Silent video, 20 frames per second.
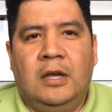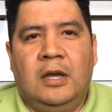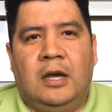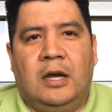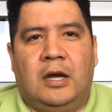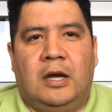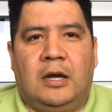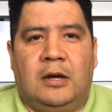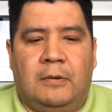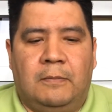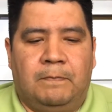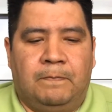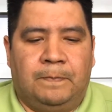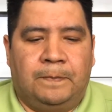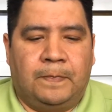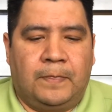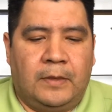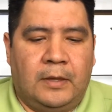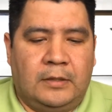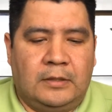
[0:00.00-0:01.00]

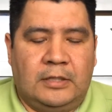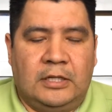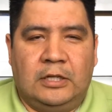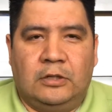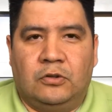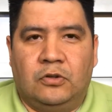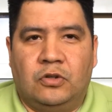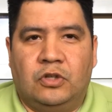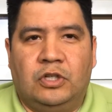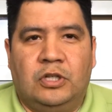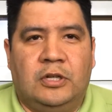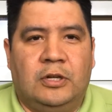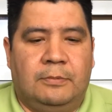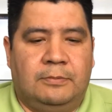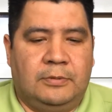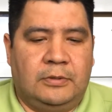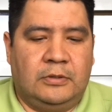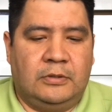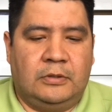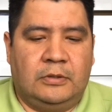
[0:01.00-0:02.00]

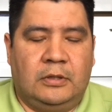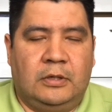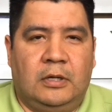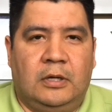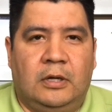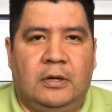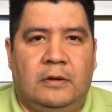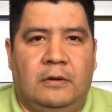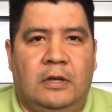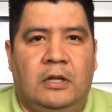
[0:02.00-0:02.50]
dealerships,